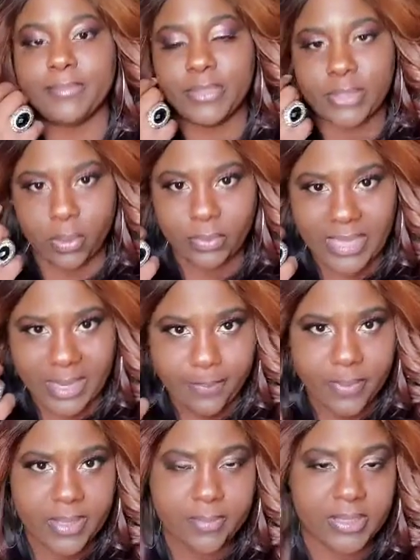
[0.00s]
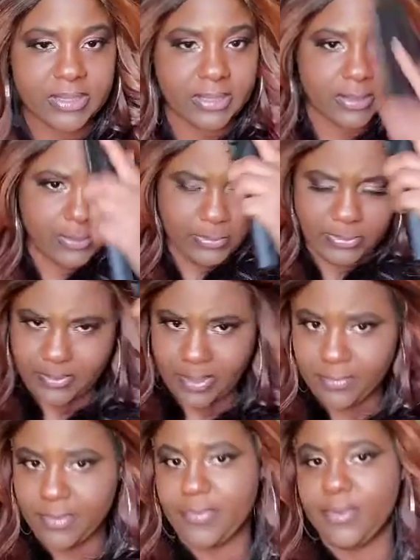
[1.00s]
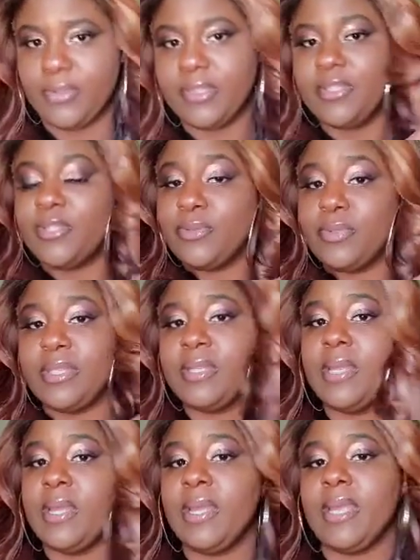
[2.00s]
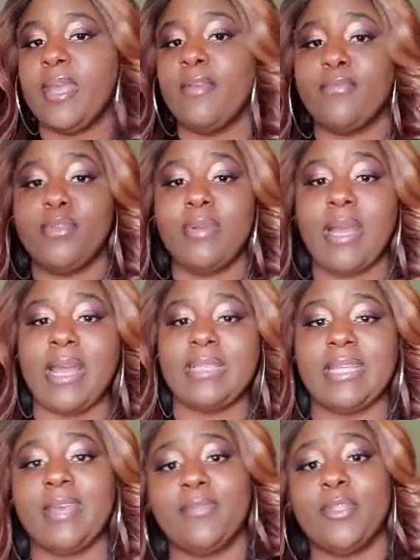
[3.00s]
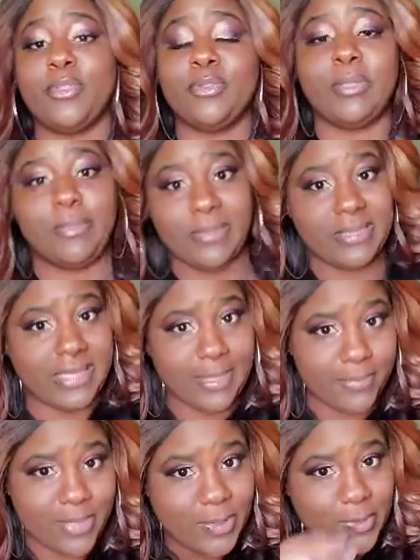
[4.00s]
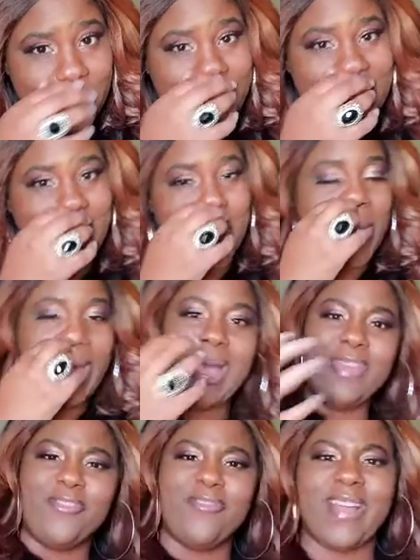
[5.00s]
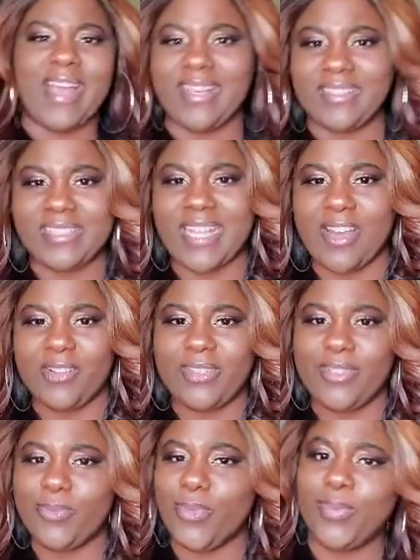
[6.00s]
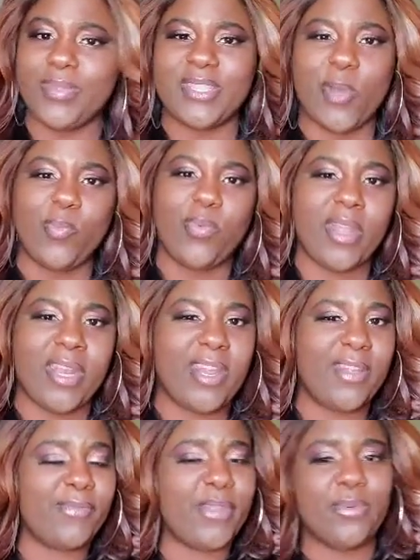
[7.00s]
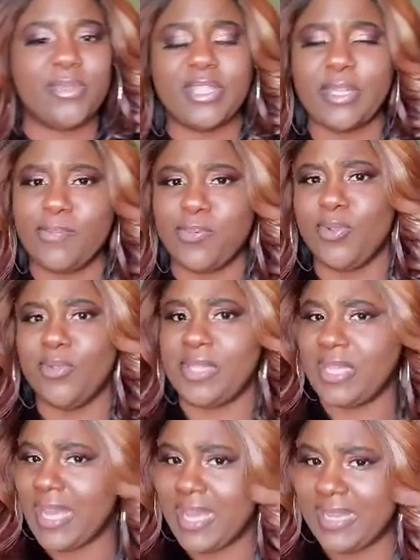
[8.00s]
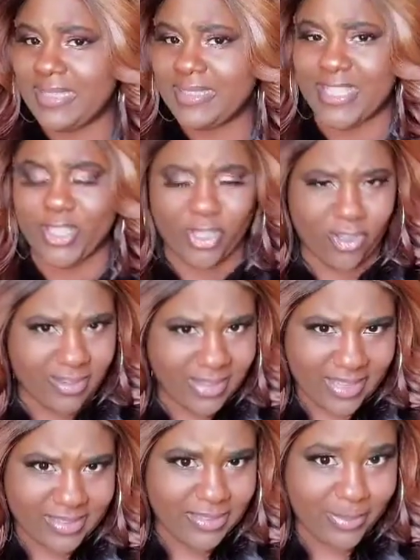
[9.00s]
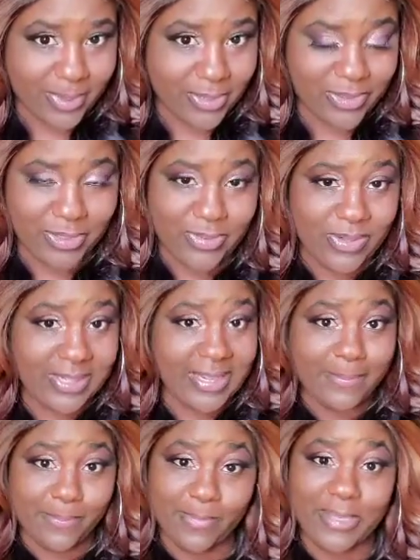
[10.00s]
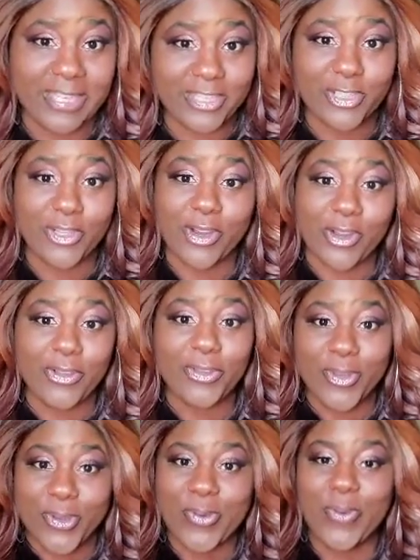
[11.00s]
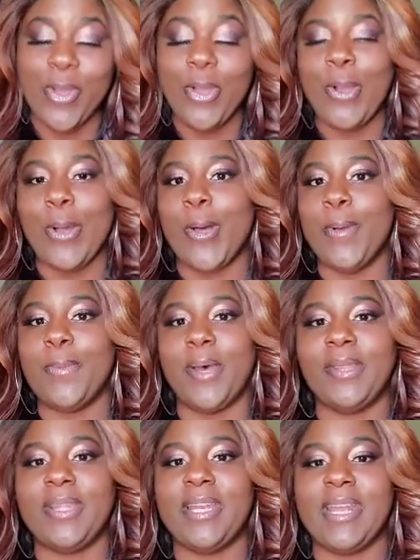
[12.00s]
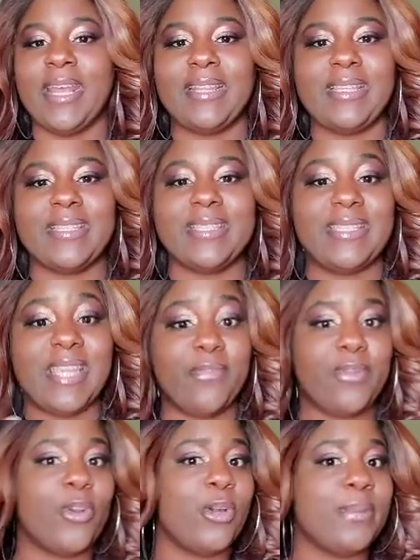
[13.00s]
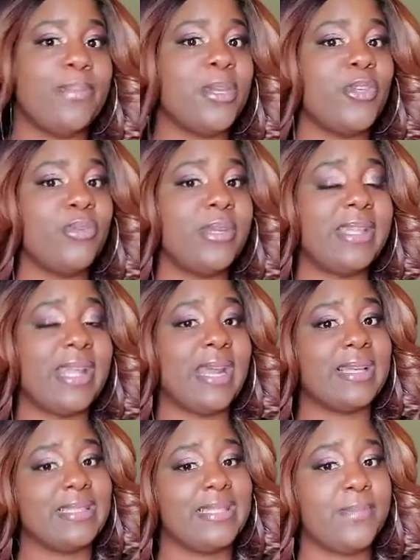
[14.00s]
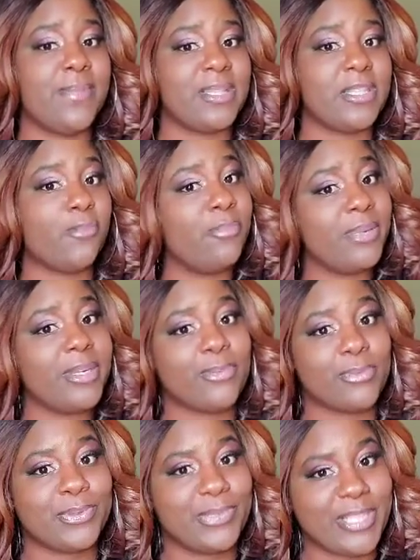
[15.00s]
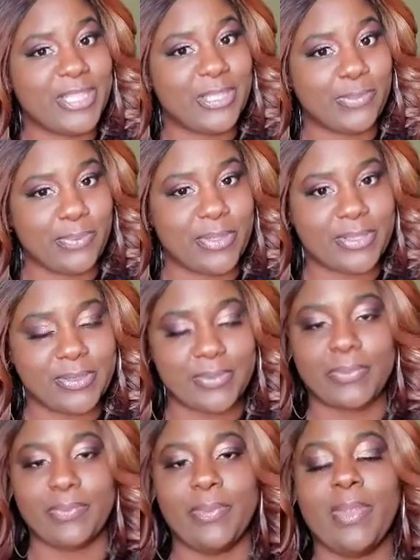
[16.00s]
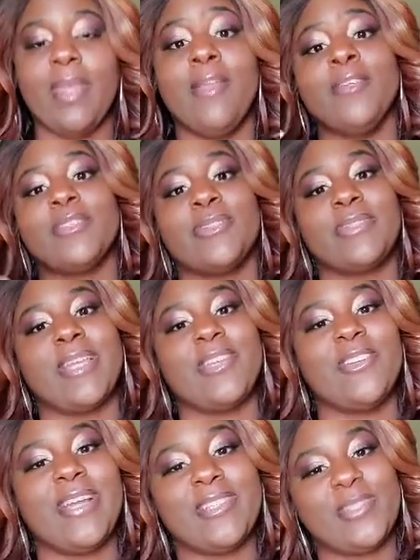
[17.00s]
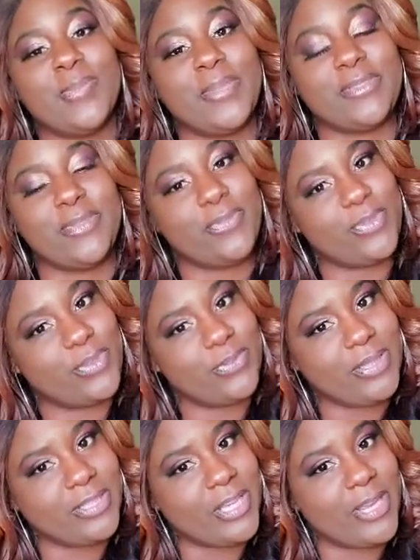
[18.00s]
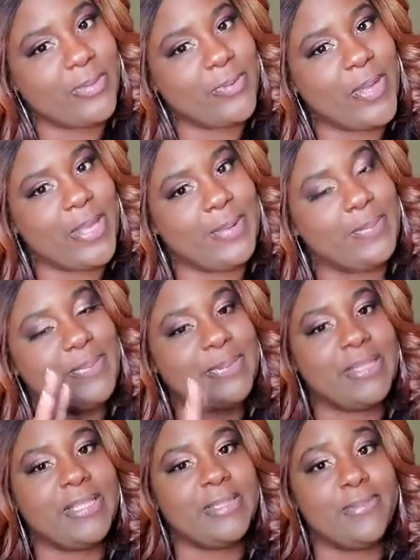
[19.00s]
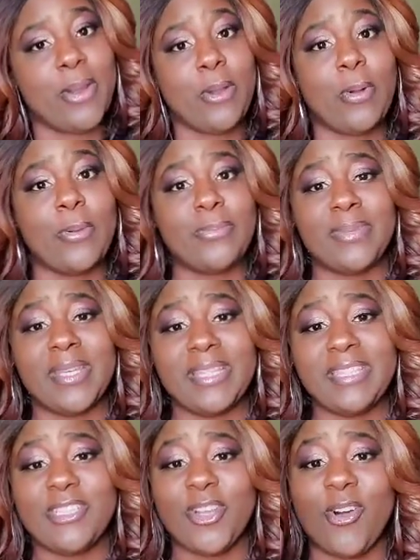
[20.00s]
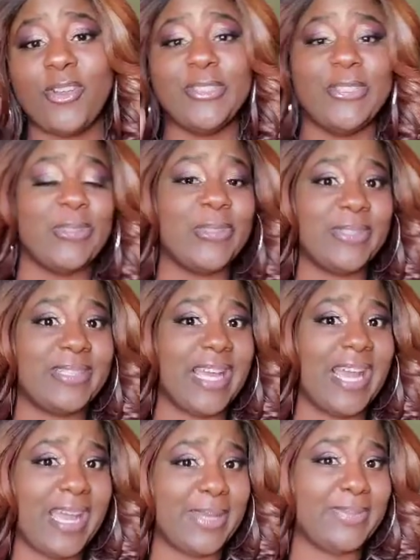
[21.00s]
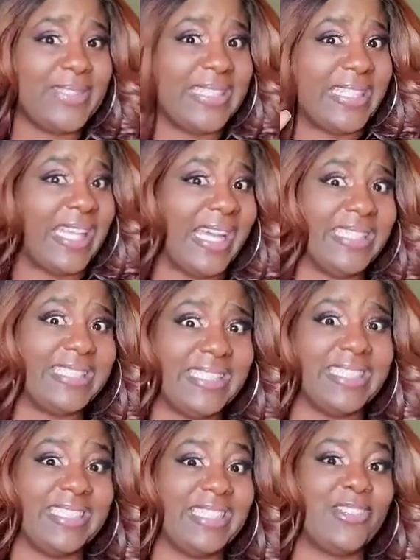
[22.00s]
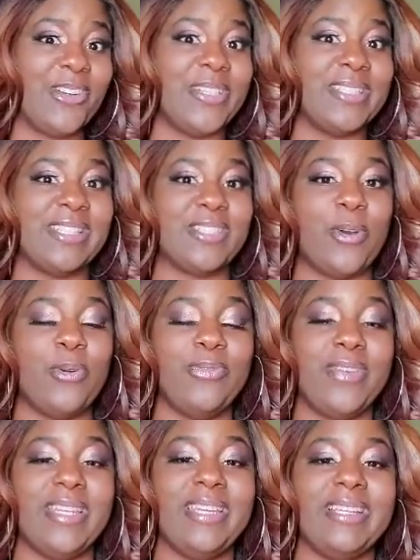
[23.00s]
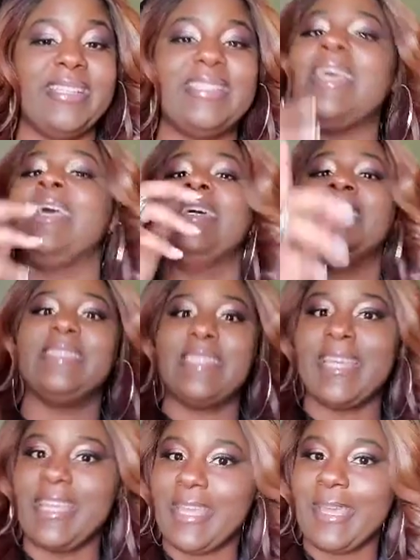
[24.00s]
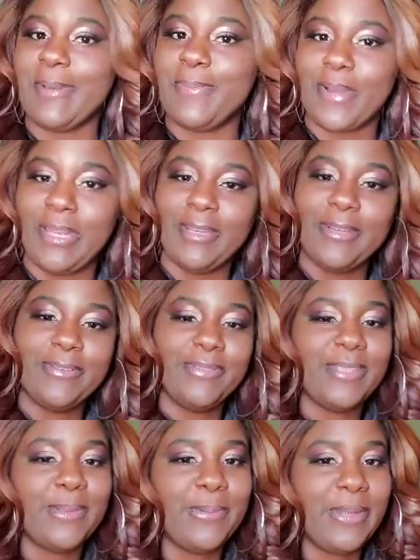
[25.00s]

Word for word: so that pretty much concludes my review on this unit. If you guys have this unit, please let me know how you guys styled it, what was up with it. If there was any pros and cons that y'all liked about the unit, let, let your girl know. Um, other than that, this is definitely going to be a unit that I can see myself put in rotation pretty soon. So thank you guys so much for viewing my channel, and please, by all means, y'all, during times like this, as crazy as COVID is, take care, my loves.